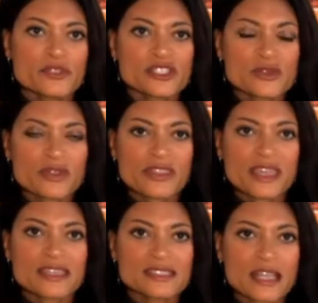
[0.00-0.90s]
just so that
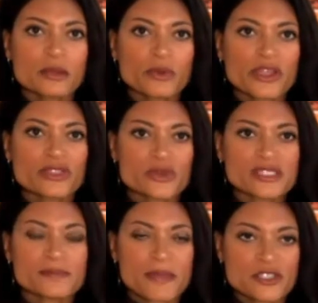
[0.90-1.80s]
they can celebrate
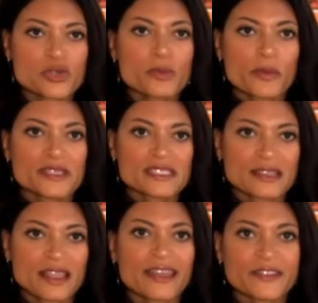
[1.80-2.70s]
those special moments
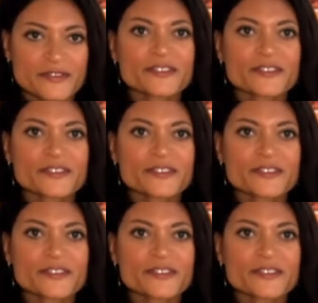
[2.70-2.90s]
in life.